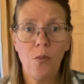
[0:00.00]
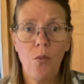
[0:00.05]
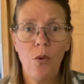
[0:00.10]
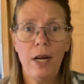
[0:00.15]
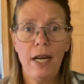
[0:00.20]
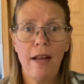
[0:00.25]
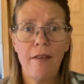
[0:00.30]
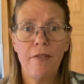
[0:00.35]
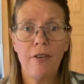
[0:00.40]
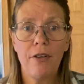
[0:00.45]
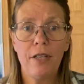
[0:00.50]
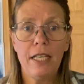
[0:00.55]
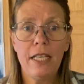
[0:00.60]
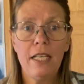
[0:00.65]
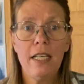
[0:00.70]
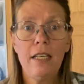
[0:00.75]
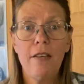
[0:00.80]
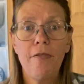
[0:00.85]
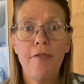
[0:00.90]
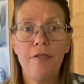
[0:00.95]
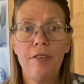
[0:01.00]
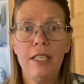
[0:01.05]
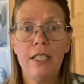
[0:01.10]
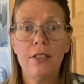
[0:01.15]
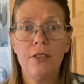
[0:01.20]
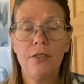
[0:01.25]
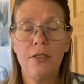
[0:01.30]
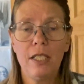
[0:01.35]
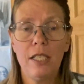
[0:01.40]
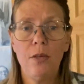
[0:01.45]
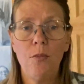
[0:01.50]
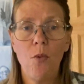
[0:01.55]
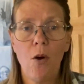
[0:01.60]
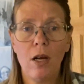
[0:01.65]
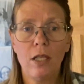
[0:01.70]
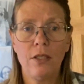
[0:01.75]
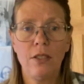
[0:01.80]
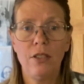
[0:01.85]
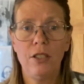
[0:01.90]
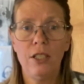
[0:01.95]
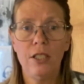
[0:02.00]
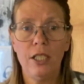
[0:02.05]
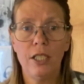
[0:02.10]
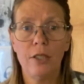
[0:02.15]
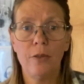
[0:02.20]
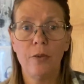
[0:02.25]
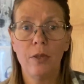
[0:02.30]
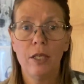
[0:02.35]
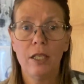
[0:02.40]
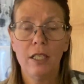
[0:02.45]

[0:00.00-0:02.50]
whatever he feels he wants to do.